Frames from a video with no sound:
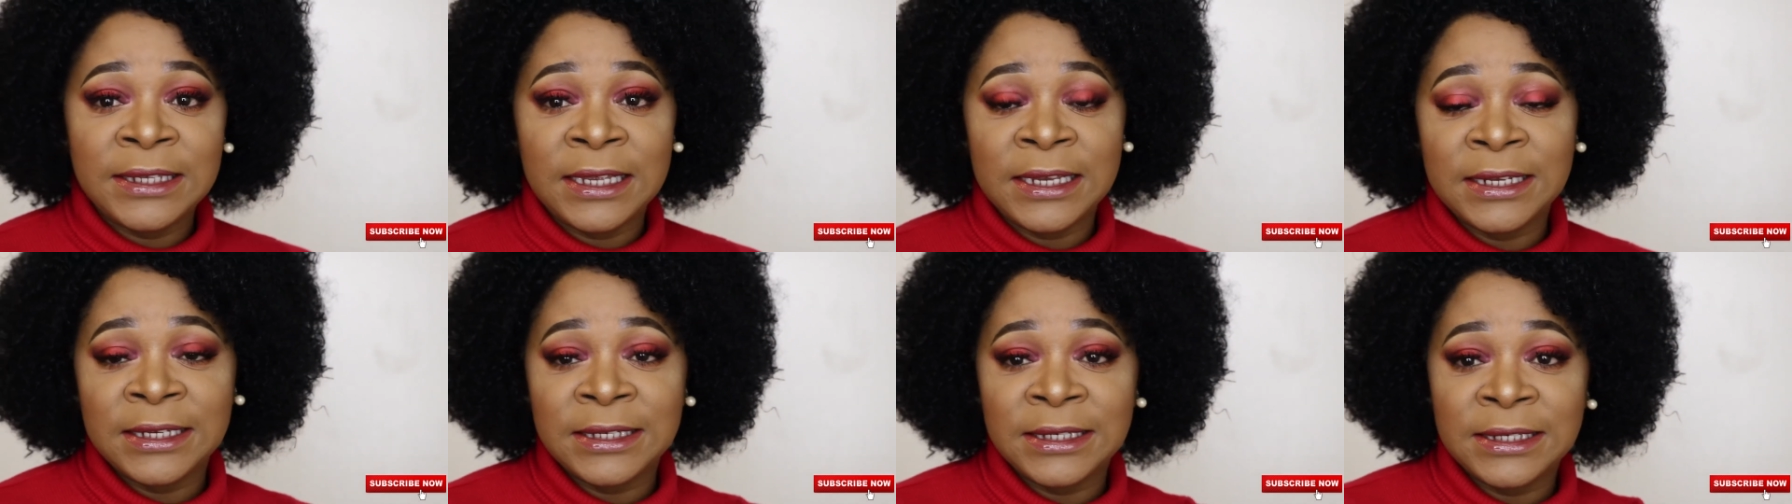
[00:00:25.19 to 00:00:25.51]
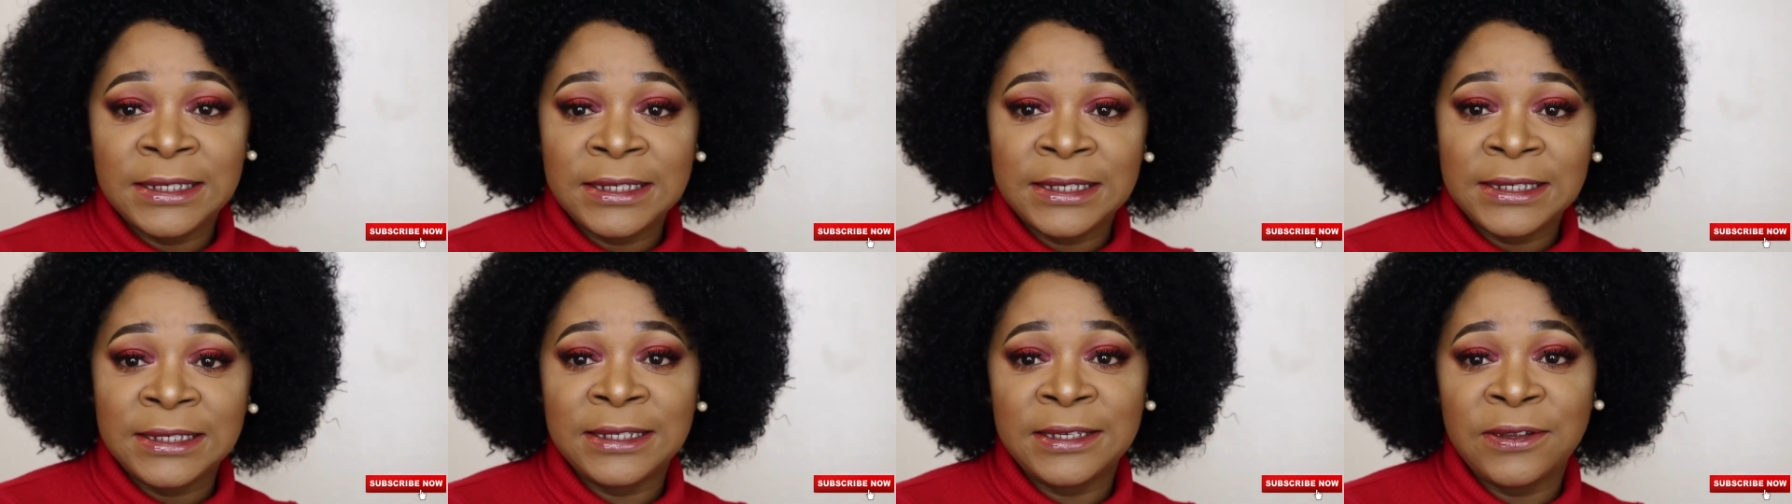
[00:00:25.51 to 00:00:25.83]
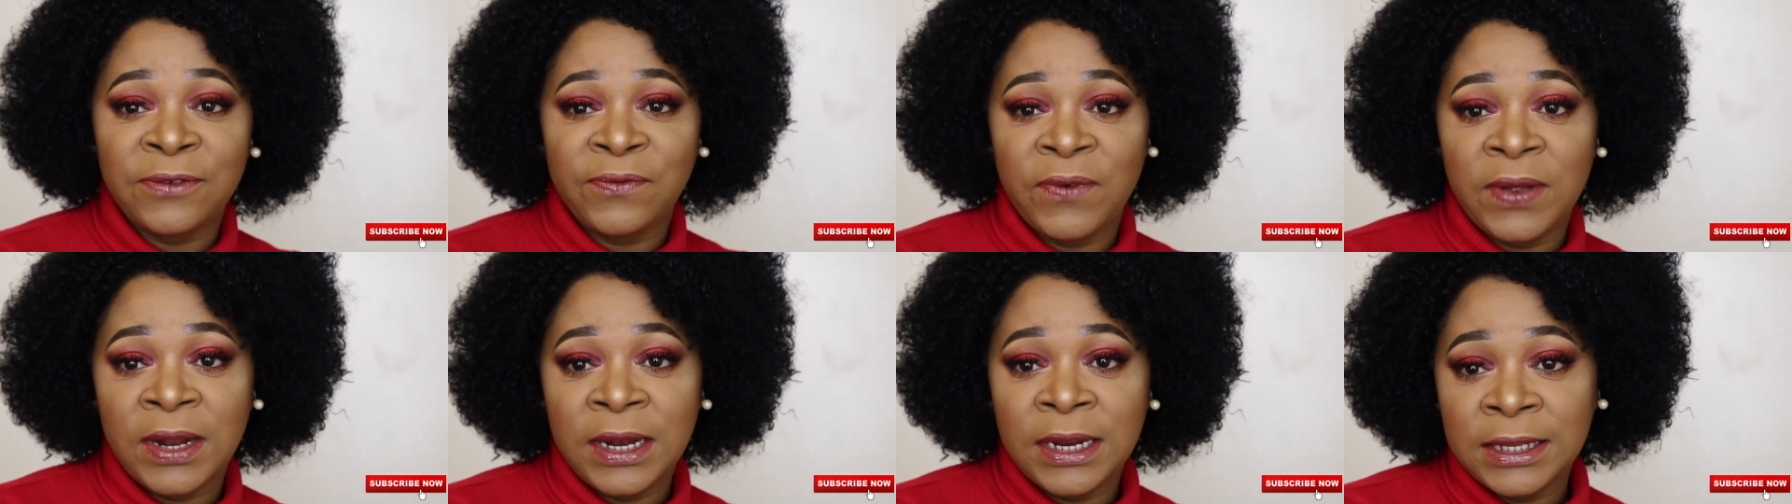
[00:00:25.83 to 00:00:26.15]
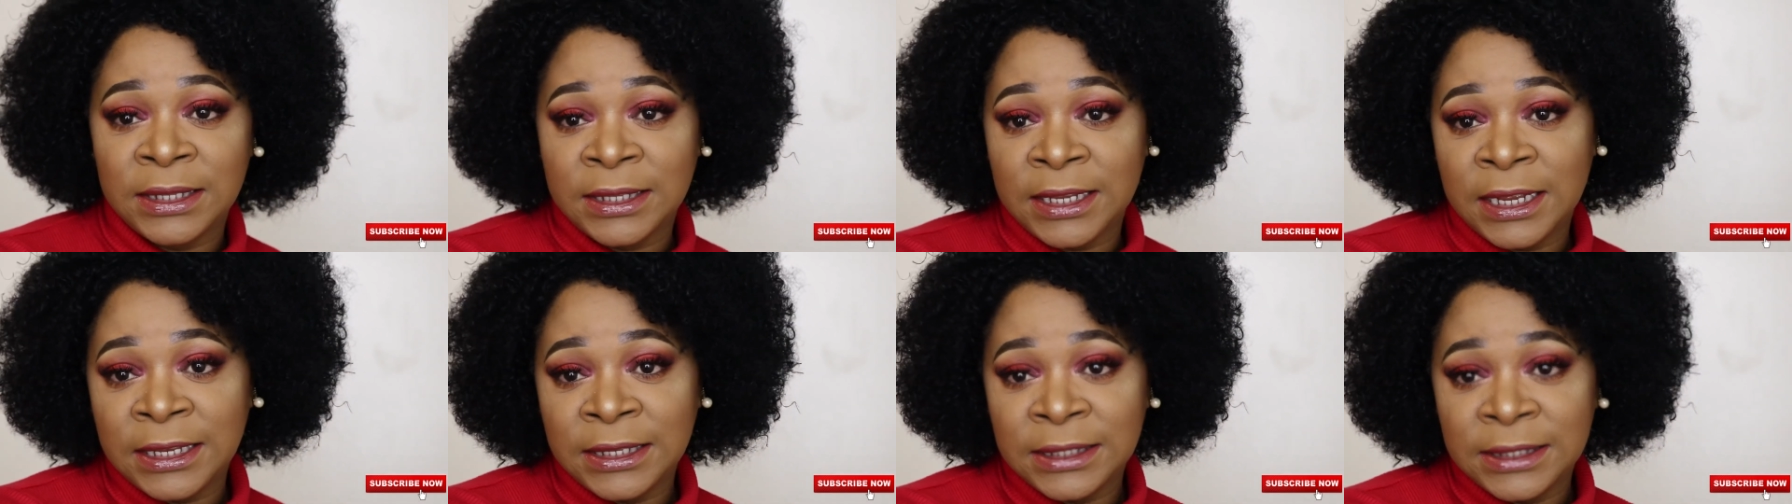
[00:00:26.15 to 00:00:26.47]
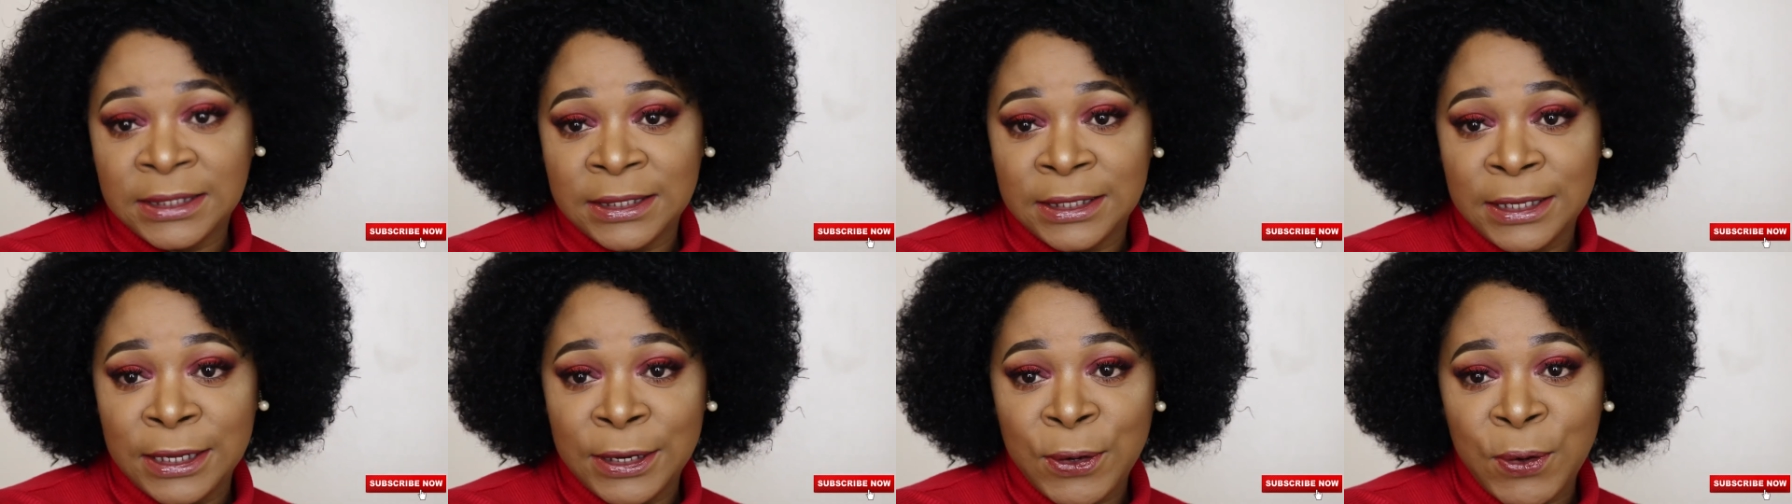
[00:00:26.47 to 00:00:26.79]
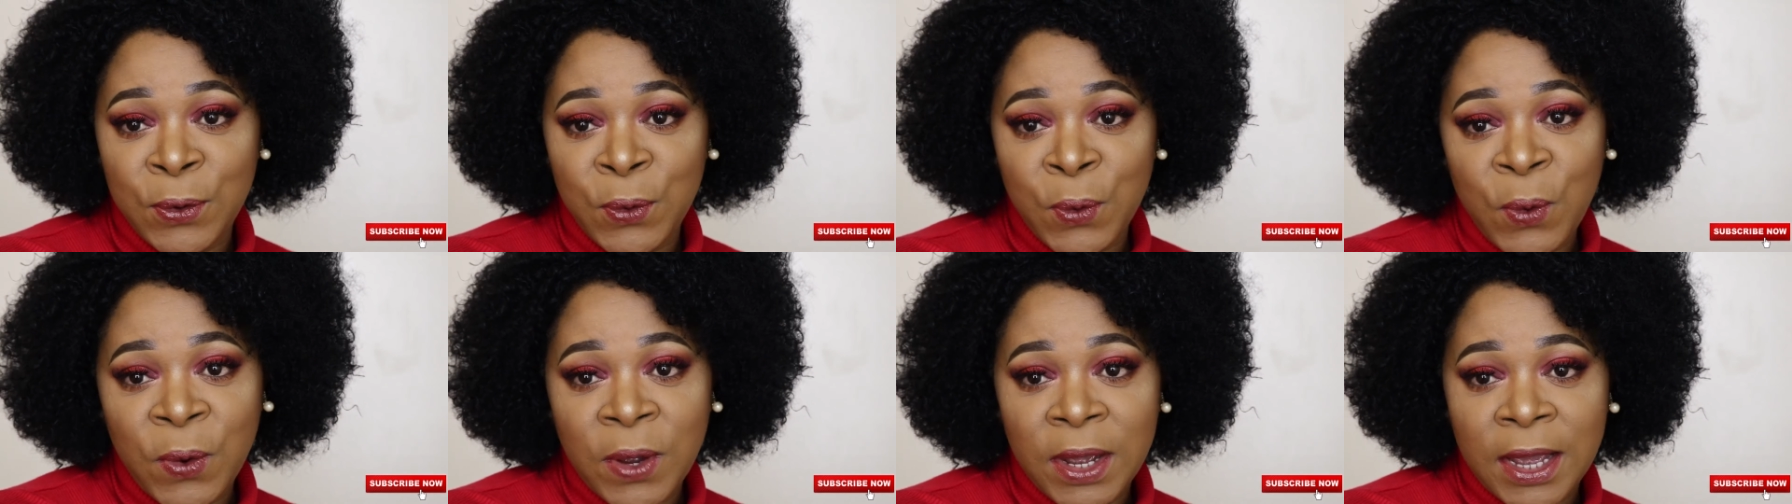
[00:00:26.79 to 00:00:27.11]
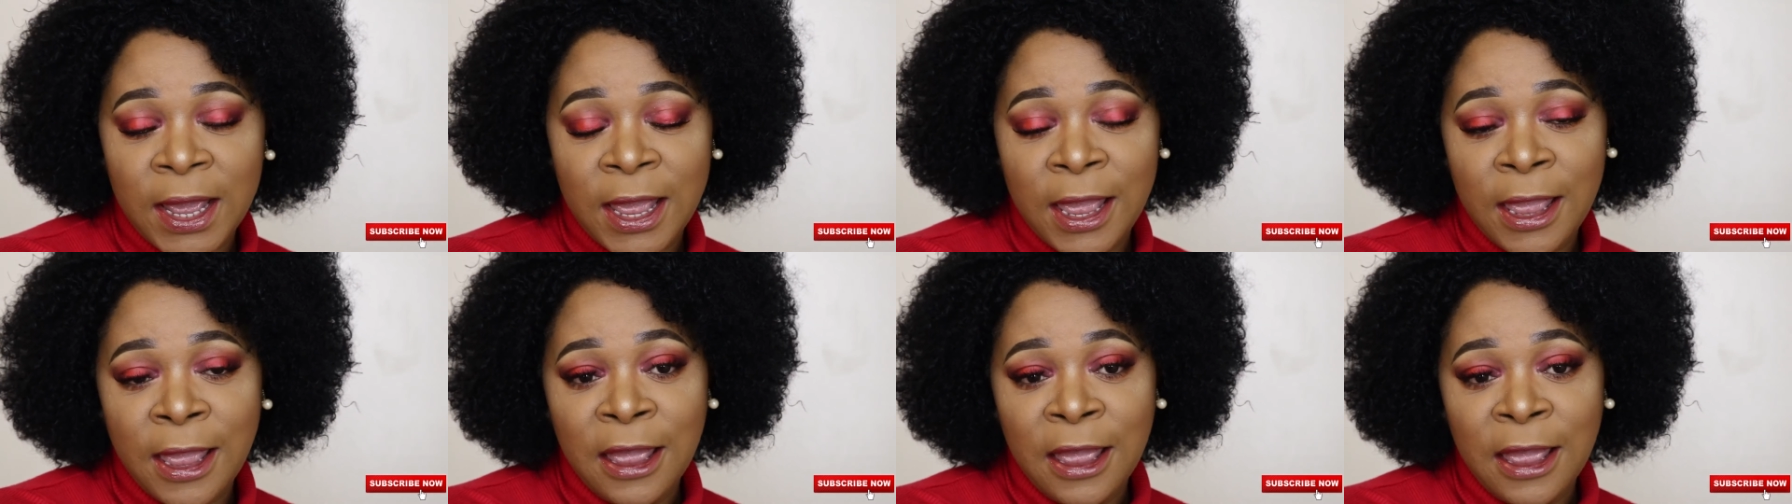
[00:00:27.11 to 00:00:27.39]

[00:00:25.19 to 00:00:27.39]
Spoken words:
and this is a Valentine's Day look